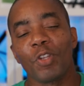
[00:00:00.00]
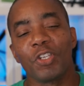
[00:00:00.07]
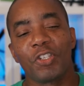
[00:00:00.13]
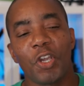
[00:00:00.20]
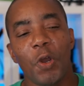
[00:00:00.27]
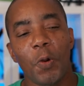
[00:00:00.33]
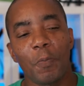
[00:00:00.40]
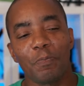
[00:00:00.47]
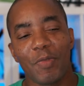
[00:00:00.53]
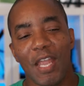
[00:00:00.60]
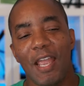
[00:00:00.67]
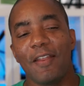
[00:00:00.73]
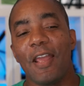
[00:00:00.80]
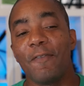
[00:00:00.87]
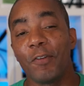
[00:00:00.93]
So
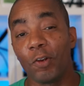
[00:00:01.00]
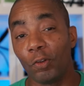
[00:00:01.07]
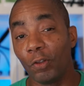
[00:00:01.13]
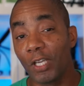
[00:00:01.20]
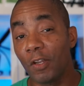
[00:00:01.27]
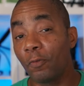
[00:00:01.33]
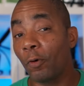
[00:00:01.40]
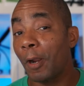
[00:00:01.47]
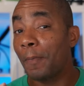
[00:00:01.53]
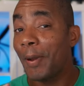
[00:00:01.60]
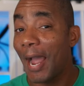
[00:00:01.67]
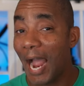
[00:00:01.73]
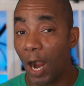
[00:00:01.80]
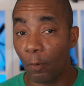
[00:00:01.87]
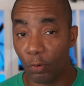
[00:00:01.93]
if you're looking for a
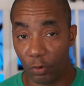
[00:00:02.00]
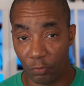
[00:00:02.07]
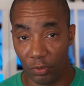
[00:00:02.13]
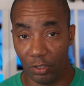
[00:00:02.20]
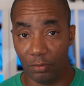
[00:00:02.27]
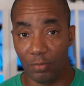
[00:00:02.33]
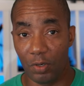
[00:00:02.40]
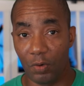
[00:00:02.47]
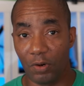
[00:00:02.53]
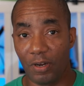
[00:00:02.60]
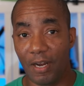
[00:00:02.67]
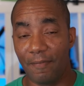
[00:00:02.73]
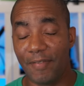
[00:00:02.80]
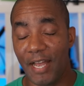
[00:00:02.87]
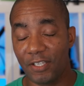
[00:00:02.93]
powered reel
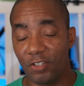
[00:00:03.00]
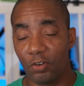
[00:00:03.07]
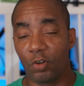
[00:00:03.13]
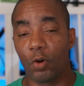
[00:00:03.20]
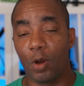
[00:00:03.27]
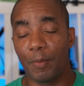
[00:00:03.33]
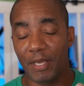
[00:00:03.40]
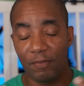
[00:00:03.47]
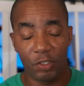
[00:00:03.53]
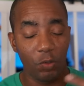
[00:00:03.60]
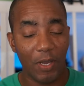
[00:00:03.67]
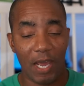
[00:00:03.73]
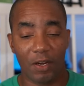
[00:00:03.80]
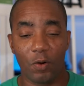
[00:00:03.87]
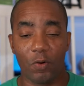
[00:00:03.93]
mower, if that's your goal, I'm gonna give you
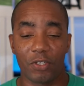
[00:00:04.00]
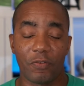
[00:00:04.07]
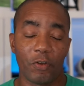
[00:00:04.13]
two categories.